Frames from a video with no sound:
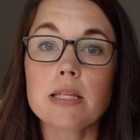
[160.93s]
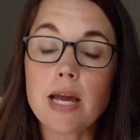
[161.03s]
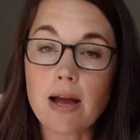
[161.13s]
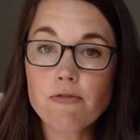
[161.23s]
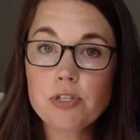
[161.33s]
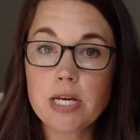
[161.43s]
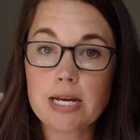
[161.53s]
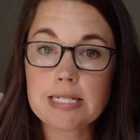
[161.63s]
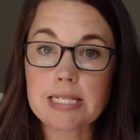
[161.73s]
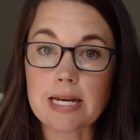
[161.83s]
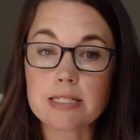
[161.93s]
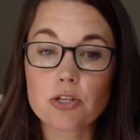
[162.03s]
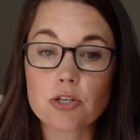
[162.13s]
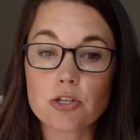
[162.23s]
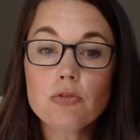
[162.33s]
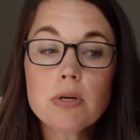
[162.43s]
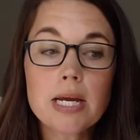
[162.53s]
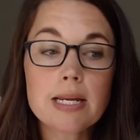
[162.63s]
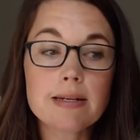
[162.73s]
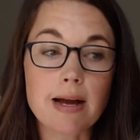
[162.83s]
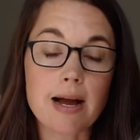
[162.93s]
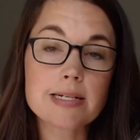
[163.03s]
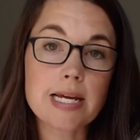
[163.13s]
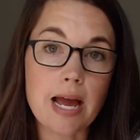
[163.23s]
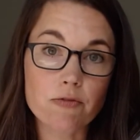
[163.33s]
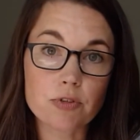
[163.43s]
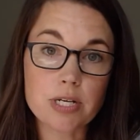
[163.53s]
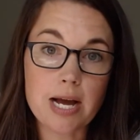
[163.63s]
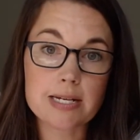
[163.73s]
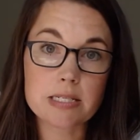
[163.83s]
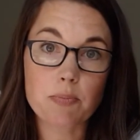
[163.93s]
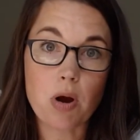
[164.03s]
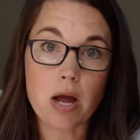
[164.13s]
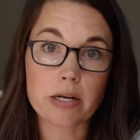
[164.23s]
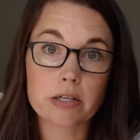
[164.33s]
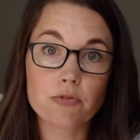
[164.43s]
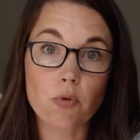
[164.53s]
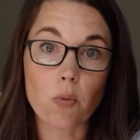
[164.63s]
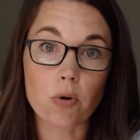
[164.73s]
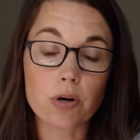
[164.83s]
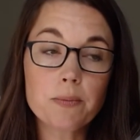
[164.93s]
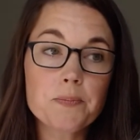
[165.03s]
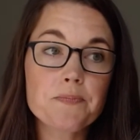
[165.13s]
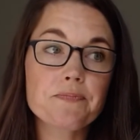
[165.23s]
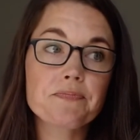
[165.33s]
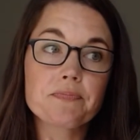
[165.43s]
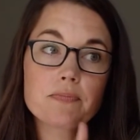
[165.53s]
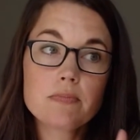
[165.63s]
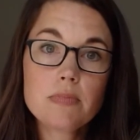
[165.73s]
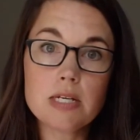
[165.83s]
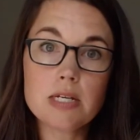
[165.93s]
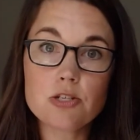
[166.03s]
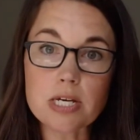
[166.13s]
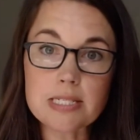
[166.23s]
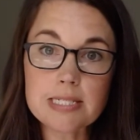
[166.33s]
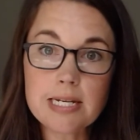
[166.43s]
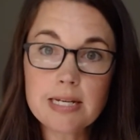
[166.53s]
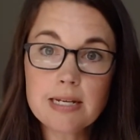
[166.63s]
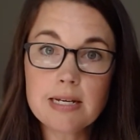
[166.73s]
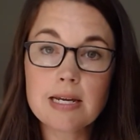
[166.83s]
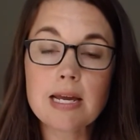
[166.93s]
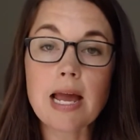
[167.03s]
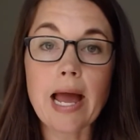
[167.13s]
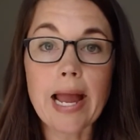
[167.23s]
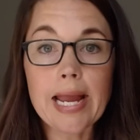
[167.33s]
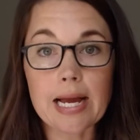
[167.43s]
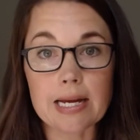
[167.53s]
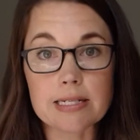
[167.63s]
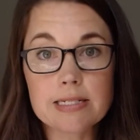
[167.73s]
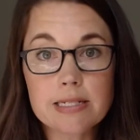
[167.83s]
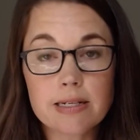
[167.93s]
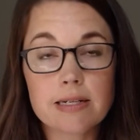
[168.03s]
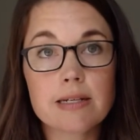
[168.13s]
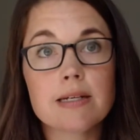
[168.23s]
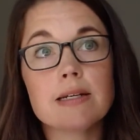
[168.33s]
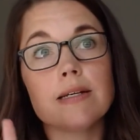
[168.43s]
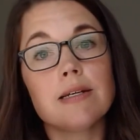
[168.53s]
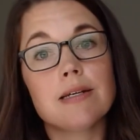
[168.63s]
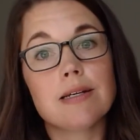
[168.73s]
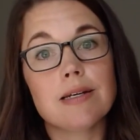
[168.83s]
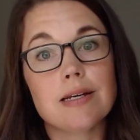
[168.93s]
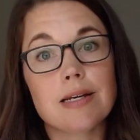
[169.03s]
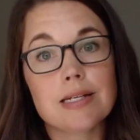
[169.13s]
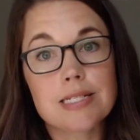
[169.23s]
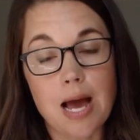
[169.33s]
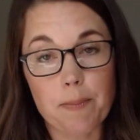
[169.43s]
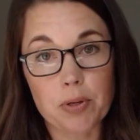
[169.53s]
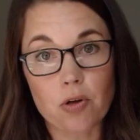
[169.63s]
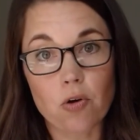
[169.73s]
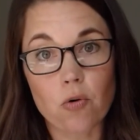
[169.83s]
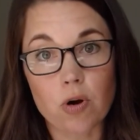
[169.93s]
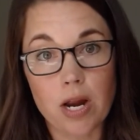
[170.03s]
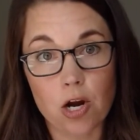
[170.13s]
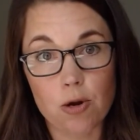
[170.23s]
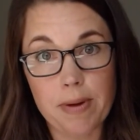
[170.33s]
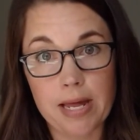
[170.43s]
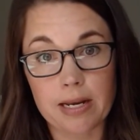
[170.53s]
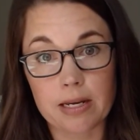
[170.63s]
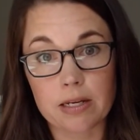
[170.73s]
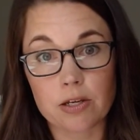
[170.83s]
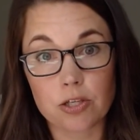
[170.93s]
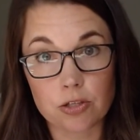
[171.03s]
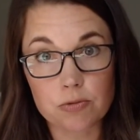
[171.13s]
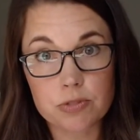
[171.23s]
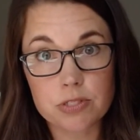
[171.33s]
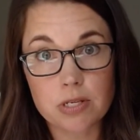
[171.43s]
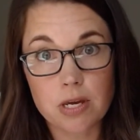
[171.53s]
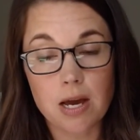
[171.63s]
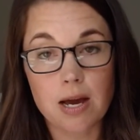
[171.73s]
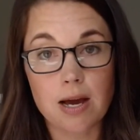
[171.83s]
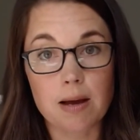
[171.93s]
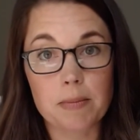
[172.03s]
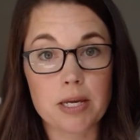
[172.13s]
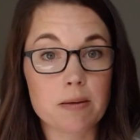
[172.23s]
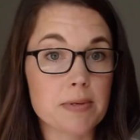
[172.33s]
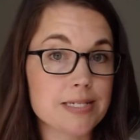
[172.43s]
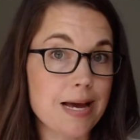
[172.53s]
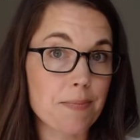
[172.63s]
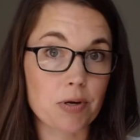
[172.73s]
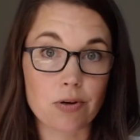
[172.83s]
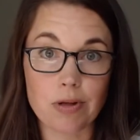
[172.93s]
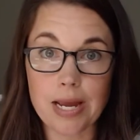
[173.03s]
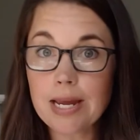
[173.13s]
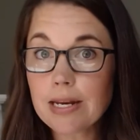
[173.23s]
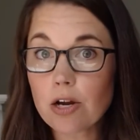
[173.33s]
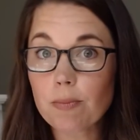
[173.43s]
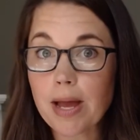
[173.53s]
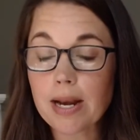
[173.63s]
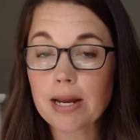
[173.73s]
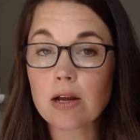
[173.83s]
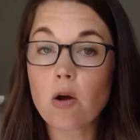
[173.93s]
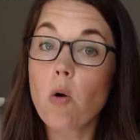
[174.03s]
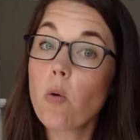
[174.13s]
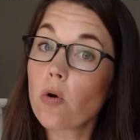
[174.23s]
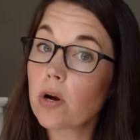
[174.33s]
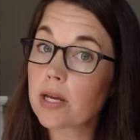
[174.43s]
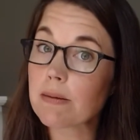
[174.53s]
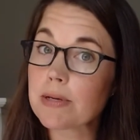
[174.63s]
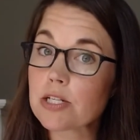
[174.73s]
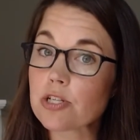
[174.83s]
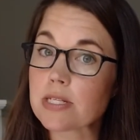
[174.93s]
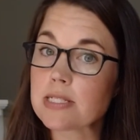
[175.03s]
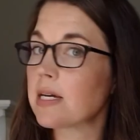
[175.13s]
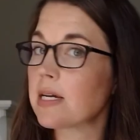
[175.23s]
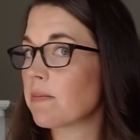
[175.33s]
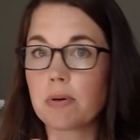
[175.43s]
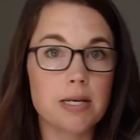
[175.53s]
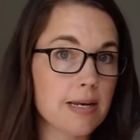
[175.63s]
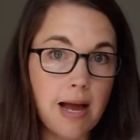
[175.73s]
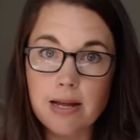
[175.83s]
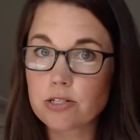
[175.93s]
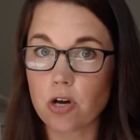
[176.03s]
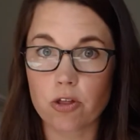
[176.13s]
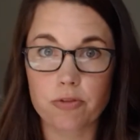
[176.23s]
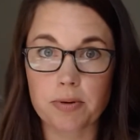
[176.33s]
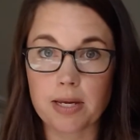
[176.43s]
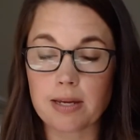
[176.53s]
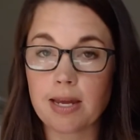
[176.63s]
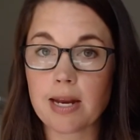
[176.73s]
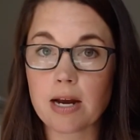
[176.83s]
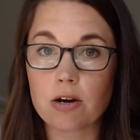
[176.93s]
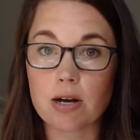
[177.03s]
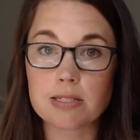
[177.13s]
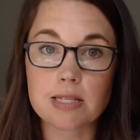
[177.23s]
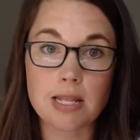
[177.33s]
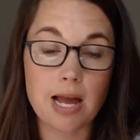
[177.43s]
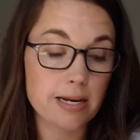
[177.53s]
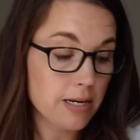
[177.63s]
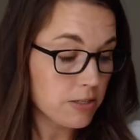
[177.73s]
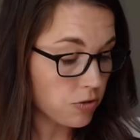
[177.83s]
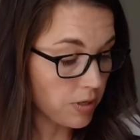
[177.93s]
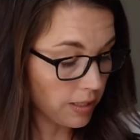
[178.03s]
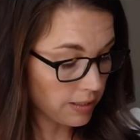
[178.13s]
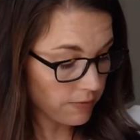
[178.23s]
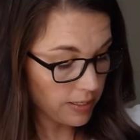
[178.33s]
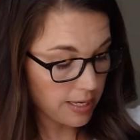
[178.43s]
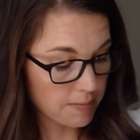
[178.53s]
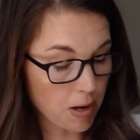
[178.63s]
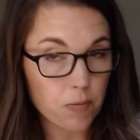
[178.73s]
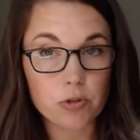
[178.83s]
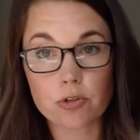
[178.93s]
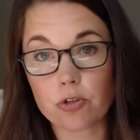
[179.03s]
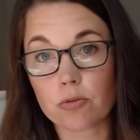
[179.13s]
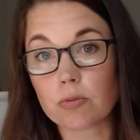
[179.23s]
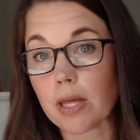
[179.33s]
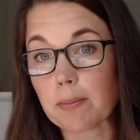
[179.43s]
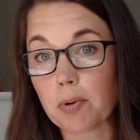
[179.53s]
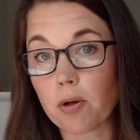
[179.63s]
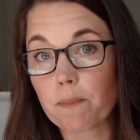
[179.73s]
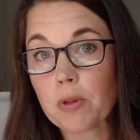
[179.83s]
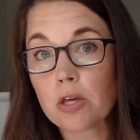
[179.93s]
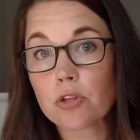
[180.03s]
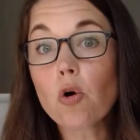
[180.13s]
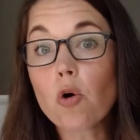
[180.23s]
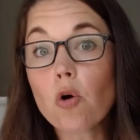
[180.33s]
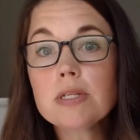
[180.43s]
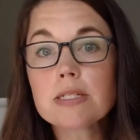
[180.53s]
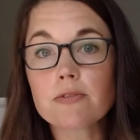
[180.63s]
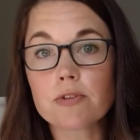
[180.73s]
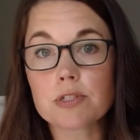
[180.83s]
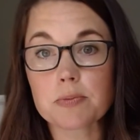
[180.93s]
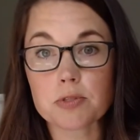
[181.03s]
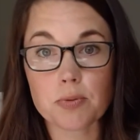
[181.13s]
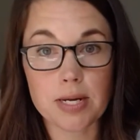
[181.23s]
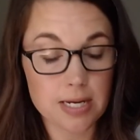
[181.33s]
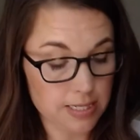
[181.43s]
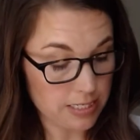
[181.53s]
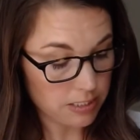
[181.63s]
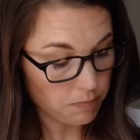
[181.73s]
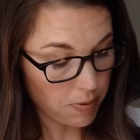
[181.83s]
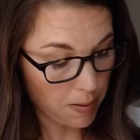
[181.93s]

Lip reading: The FDA says that you cannot advertise a product for ingesting and topical or aromatic use. It can be topical and aromatic, or it can be ingesting, but not all three. Cannot cross the line. So Young Living came out with a new label. The only difference between this